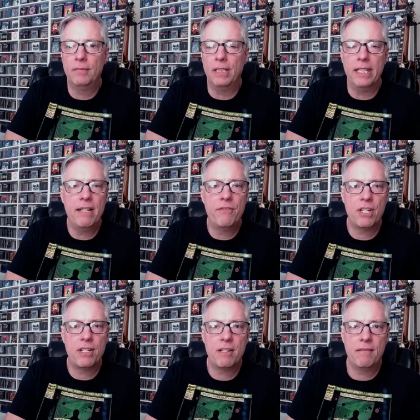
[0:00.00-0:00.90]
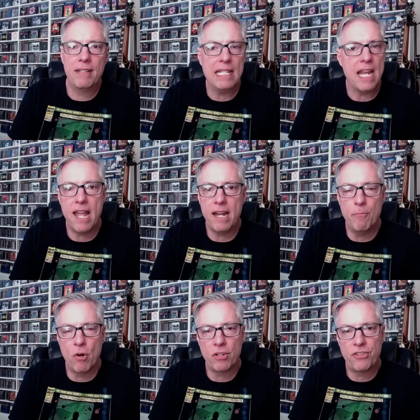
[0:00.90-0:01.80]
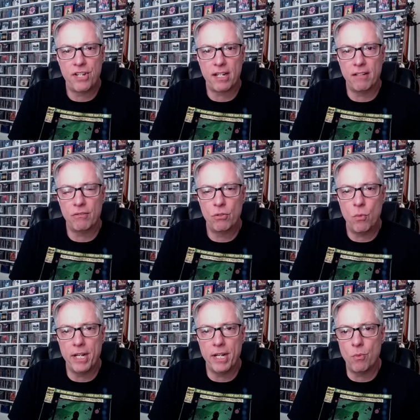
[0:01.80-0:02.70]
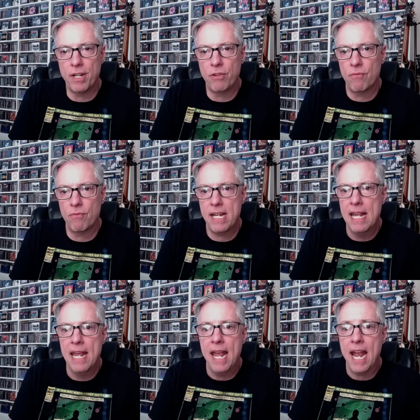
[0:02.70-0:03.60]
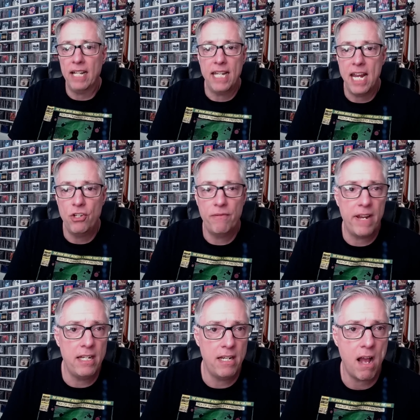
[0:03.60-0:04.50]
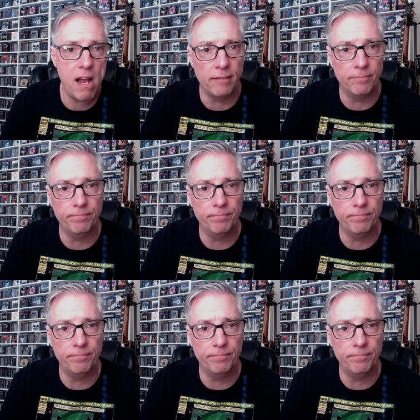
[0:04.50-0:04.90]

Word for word: leaves us today, March 2nd, 2023, at the age of 89.